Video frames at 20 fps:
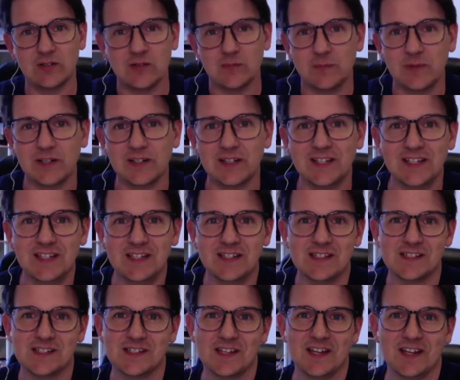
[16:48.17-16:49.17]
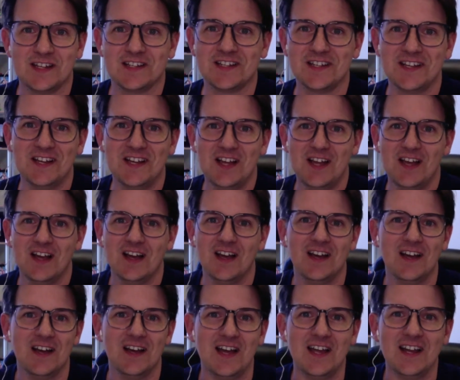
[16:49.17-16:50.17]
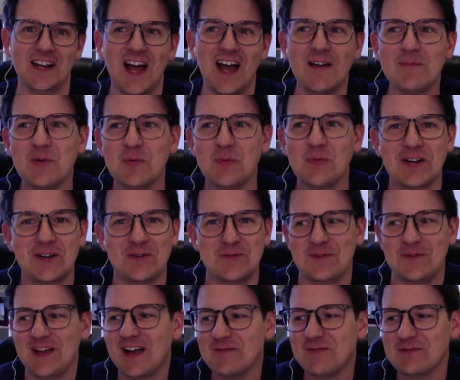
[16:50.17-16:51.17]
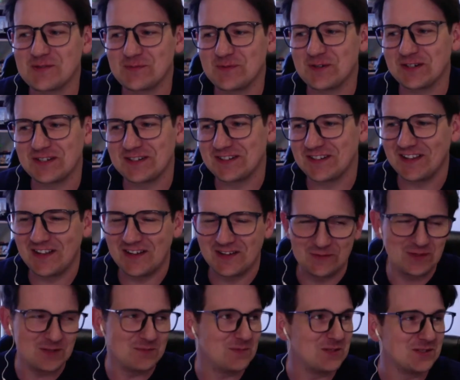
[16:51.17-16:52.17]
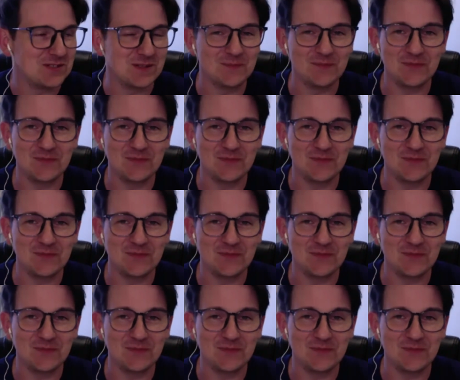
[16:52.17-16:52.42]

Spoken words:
but he is like, and I was working along with the museum